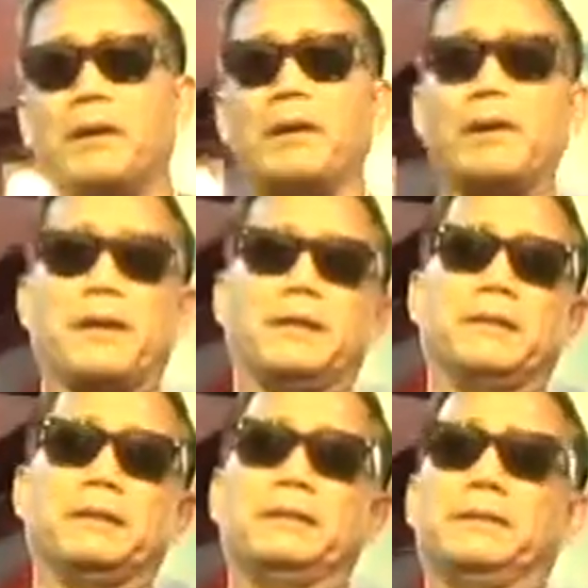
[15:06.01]

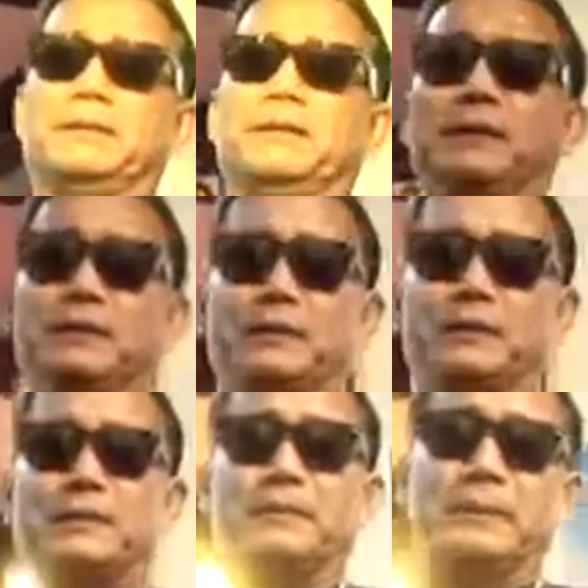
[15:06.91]

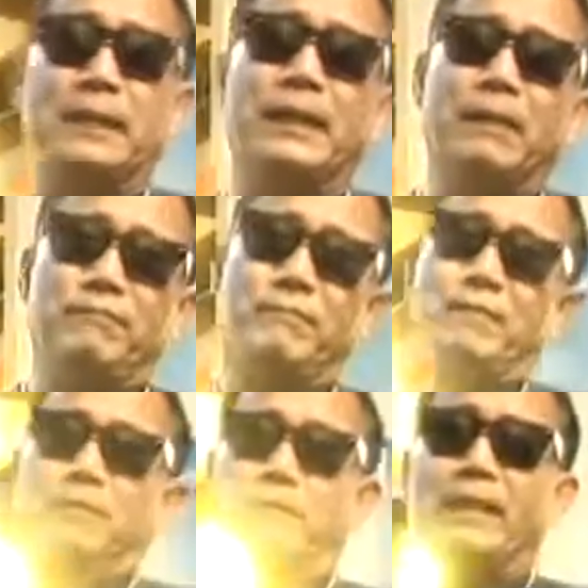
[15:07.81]
the king of
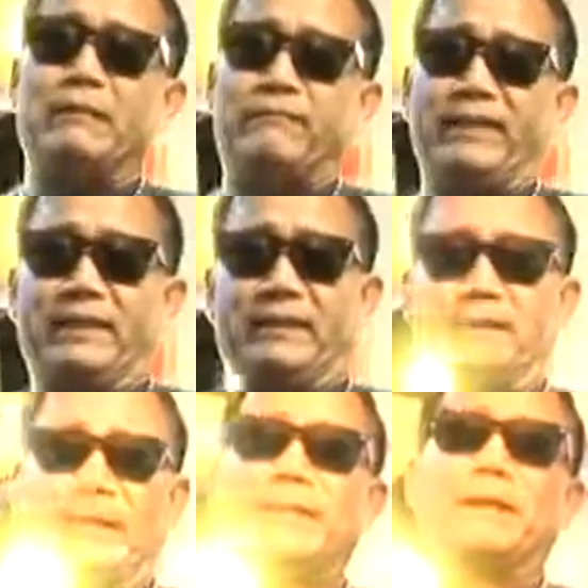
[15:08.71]
a great Vit
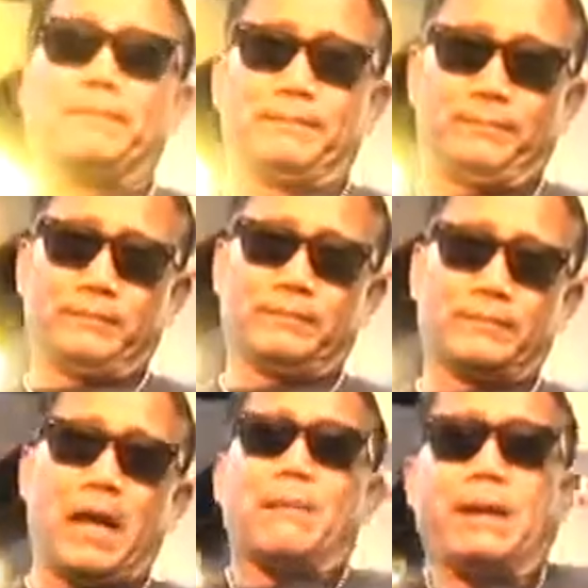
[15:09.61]
kingdom.
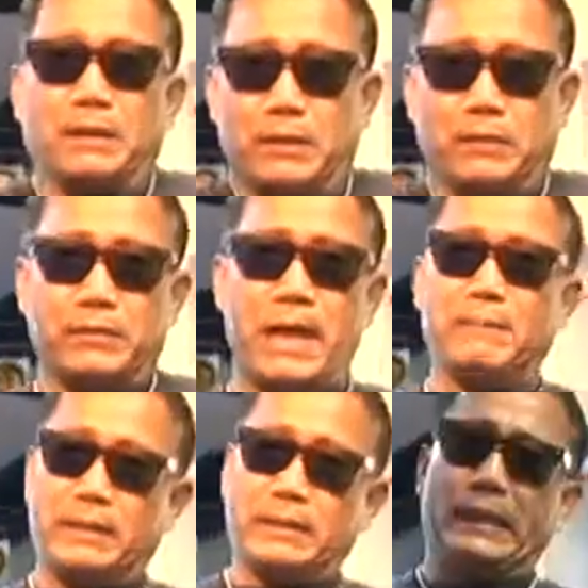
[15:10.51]
I mean, you know,
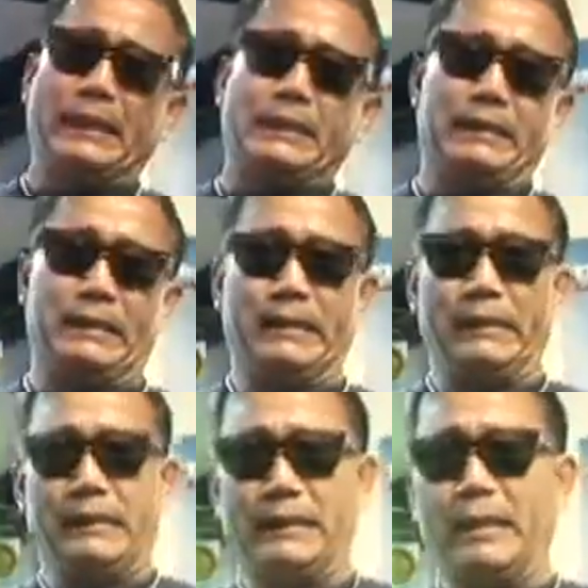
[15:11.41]
I'm the king.
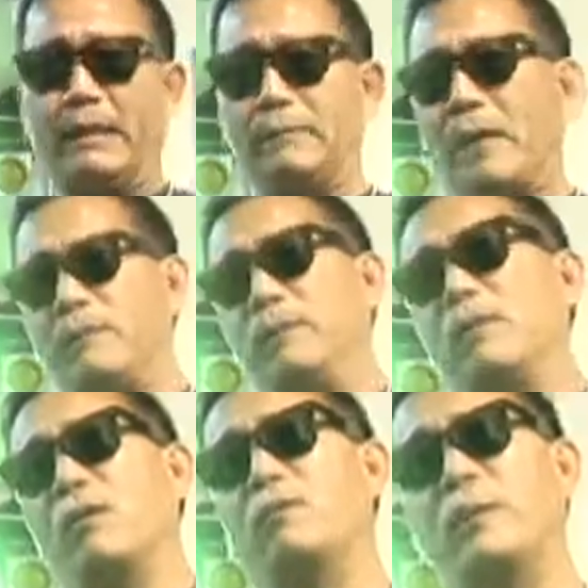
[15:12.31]
My
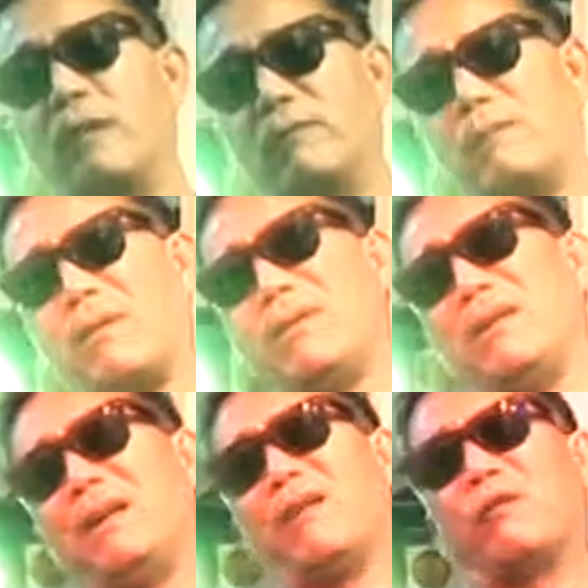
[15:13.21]
people, we have
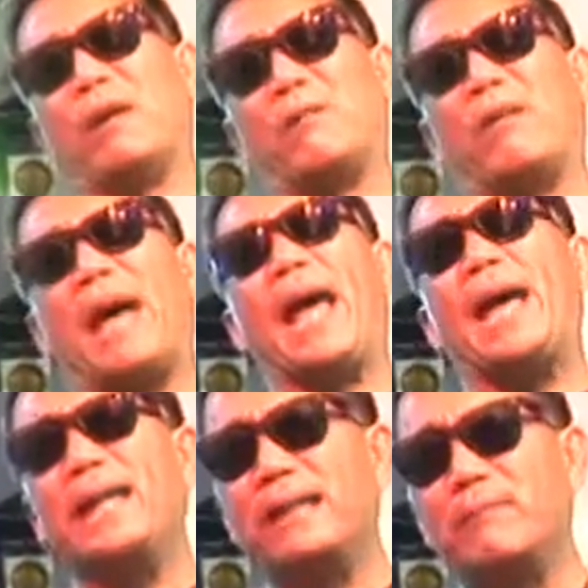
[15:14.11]
around
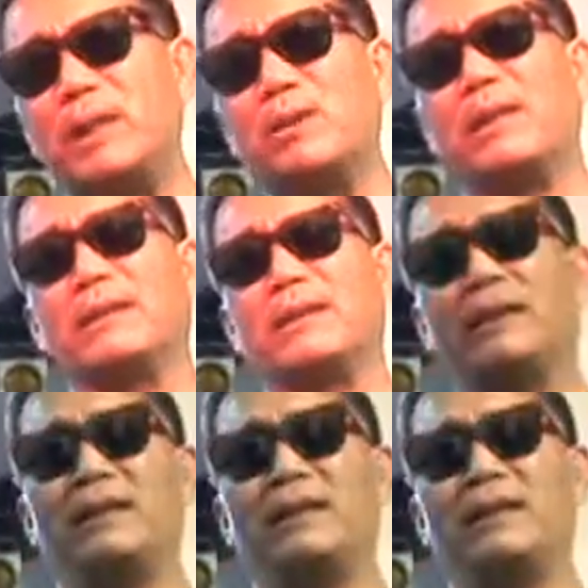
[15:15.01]
80 million